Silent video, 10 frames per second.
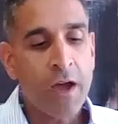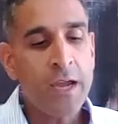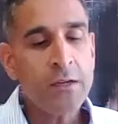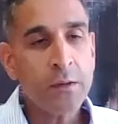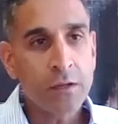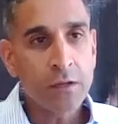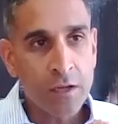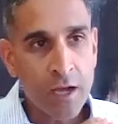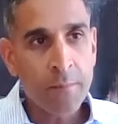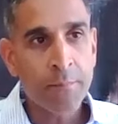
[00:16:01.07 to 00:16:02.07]
find a
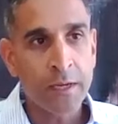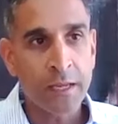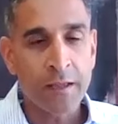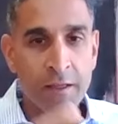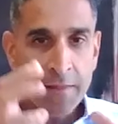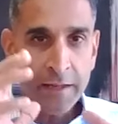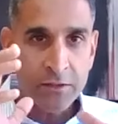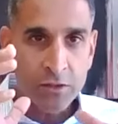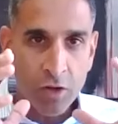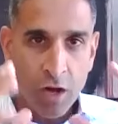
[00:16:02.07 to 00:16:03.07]
company
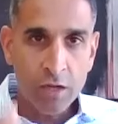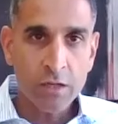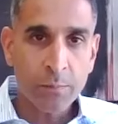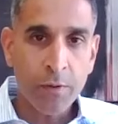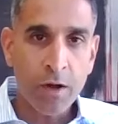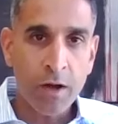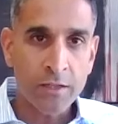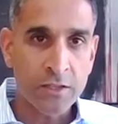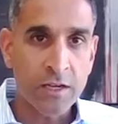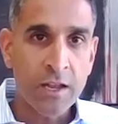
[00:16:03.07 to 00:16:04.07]
that's got a
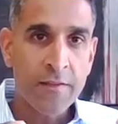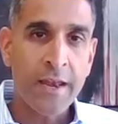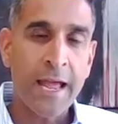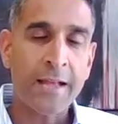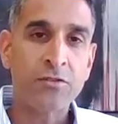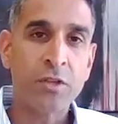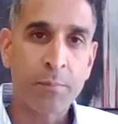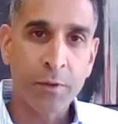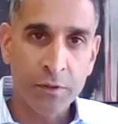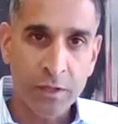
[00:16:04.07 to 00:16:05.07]
deposit that has the
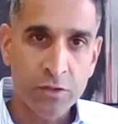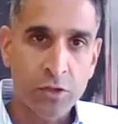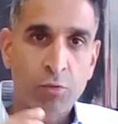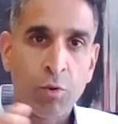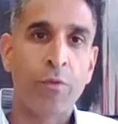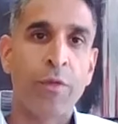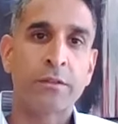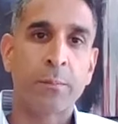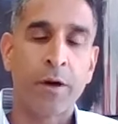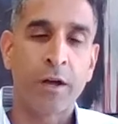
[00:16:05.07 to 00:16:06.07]
ability to grow
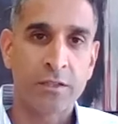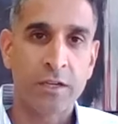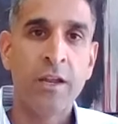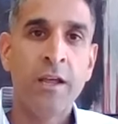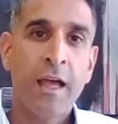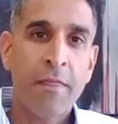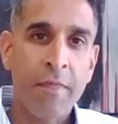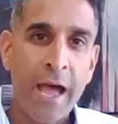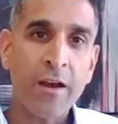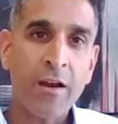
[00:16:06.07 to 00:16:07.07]
that deposit.
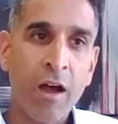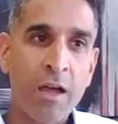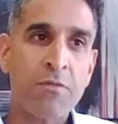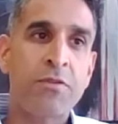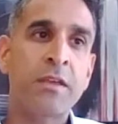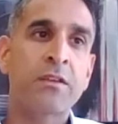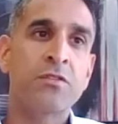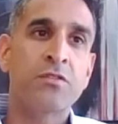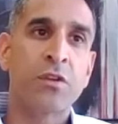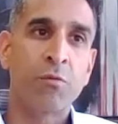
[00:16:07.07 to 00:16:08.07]
And that, I think,
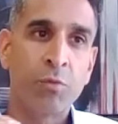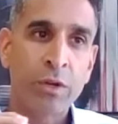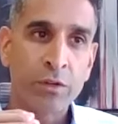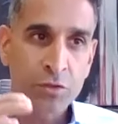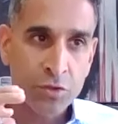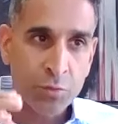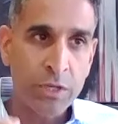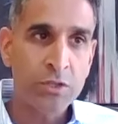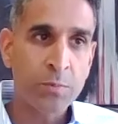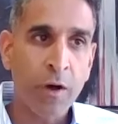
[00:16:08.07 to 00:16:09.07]
is the real
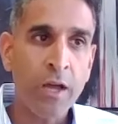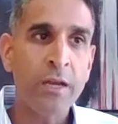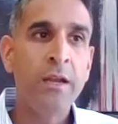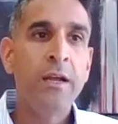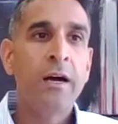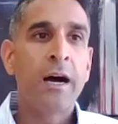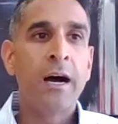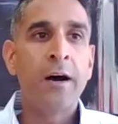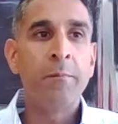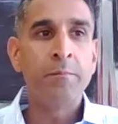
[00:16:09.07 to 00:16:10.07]
sweet spot.
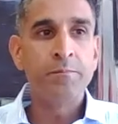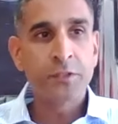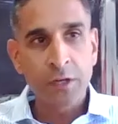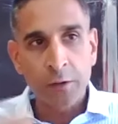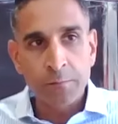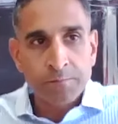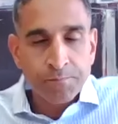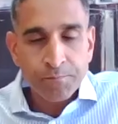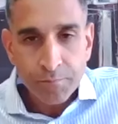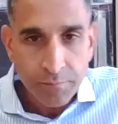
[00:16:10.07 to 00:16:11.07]
So
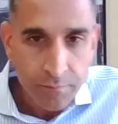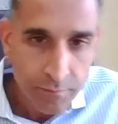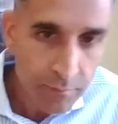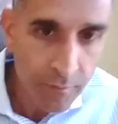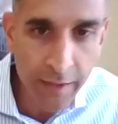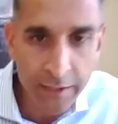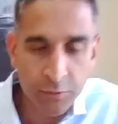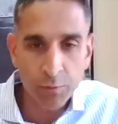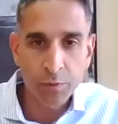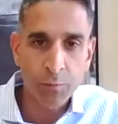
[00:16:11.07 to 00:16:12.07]

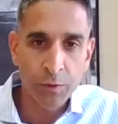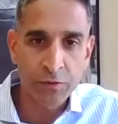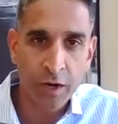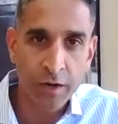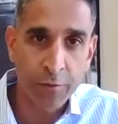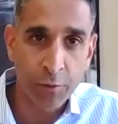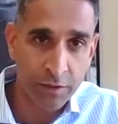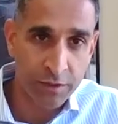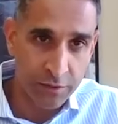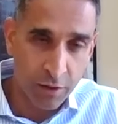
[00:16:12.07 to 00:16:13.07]
that's where we try to
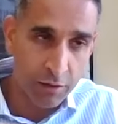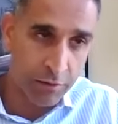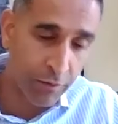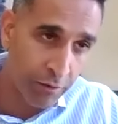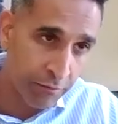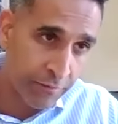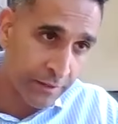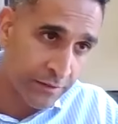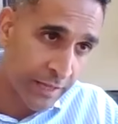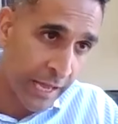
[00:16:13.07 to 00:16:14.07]
focus. And Dolly Varden
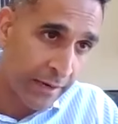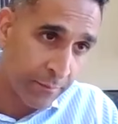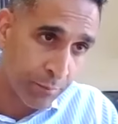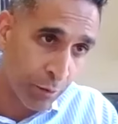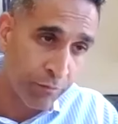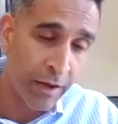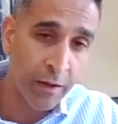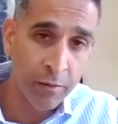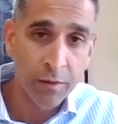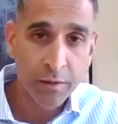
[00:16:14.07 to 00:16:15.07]
fits that
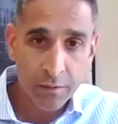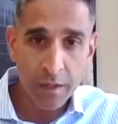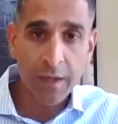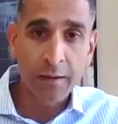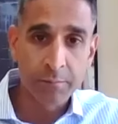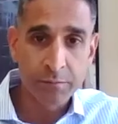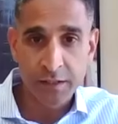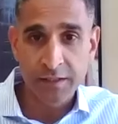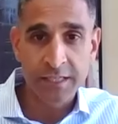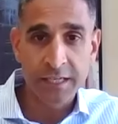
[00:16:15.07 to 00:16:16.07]
profile to
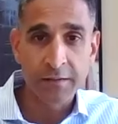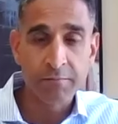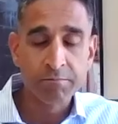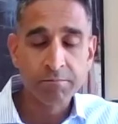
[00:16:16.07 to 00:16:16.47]
the T.